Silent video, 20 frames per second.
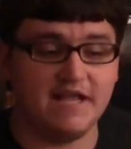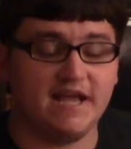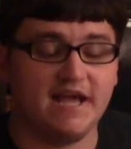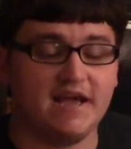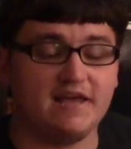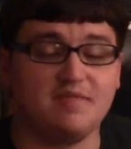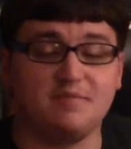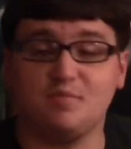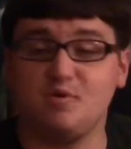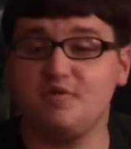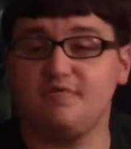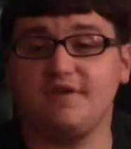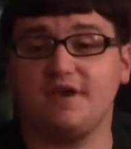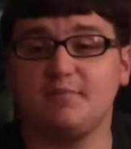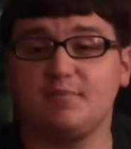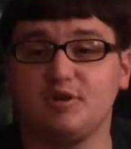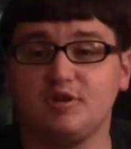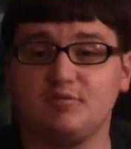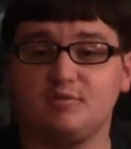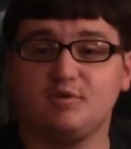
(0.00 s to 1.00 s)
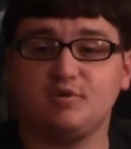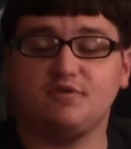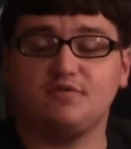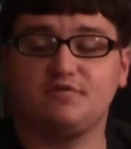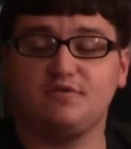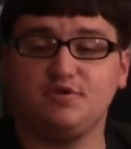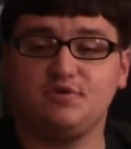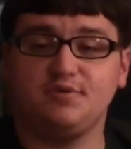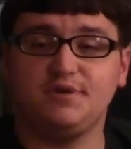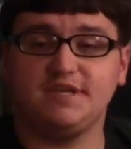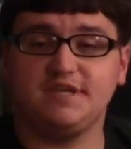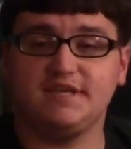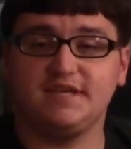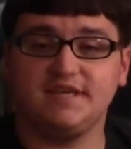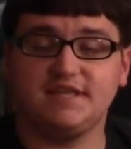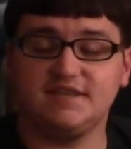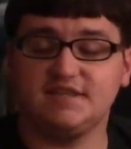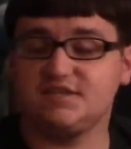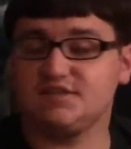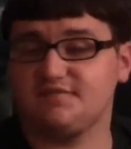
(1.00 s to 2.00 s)
And the movie I'm going to be reviewing
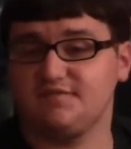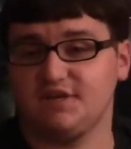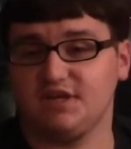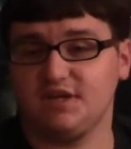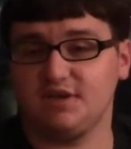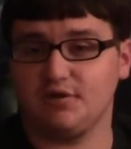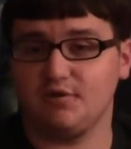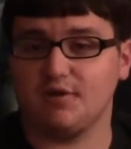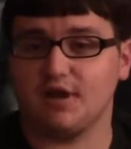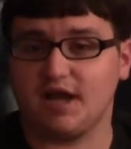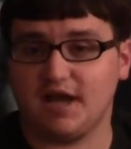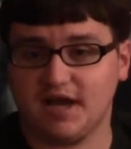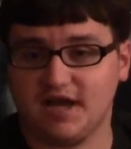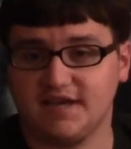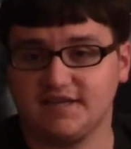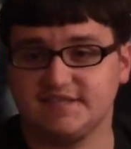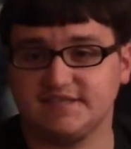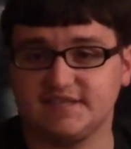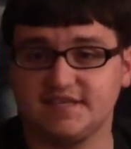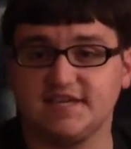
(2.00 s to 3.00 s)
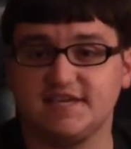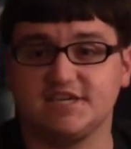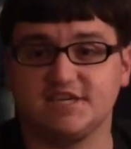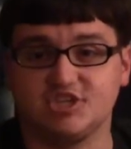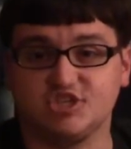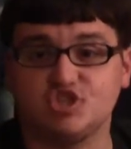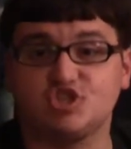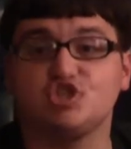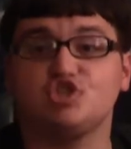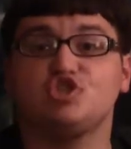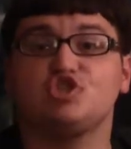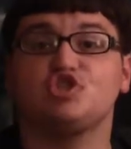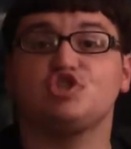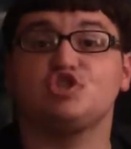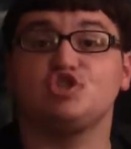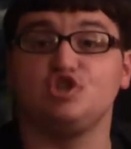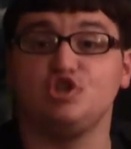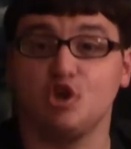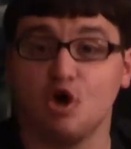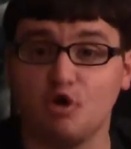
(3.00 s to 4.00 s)
in this video, guys, is
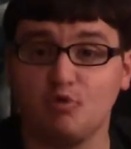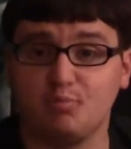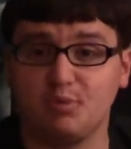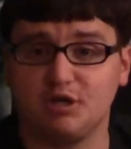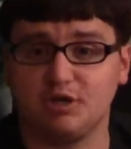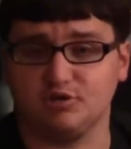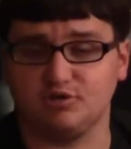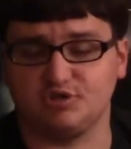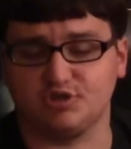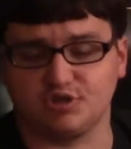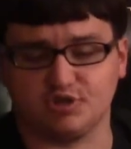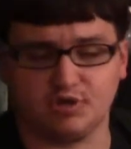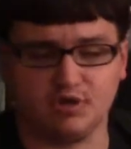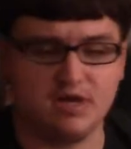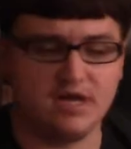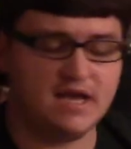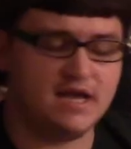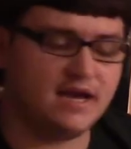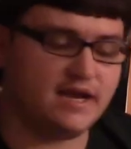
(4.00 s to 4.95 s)
Snowpiercer.